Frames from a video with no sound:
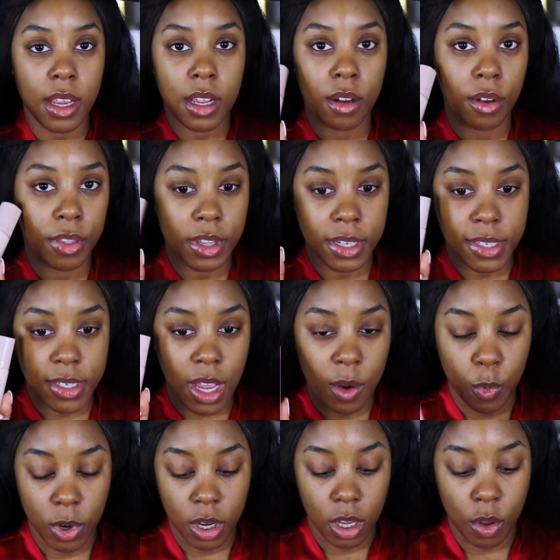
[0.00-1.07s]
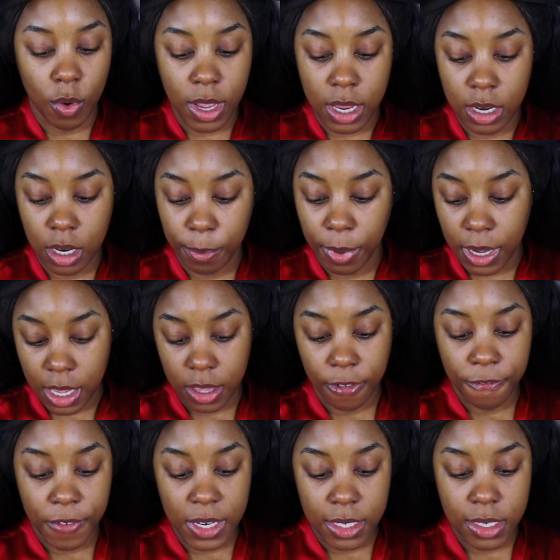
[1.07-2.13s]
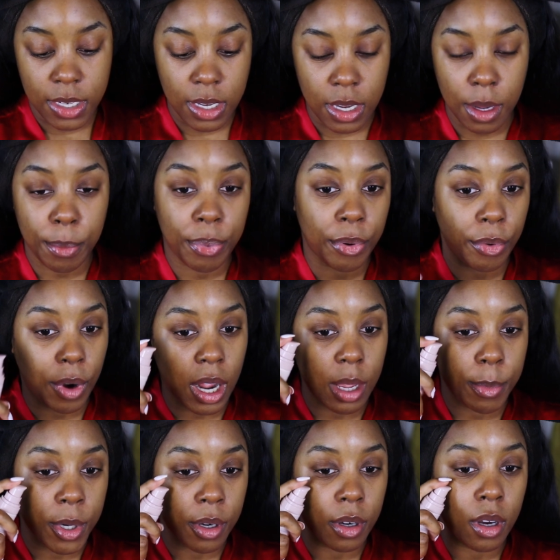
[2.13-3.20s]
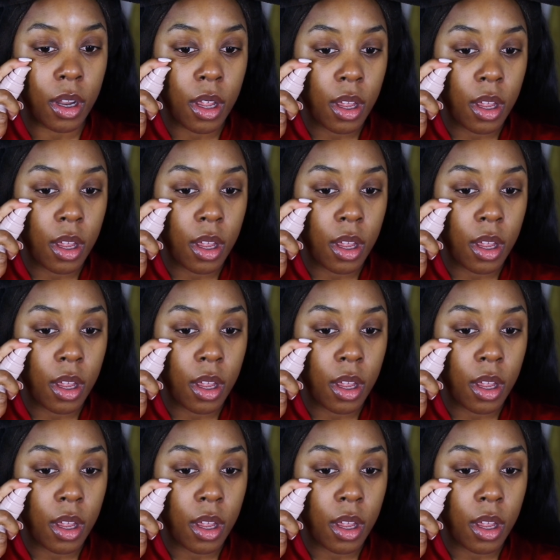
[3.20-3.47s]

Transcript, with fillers: then on this side, we're gonna go ahead and apply the Fenty Primer.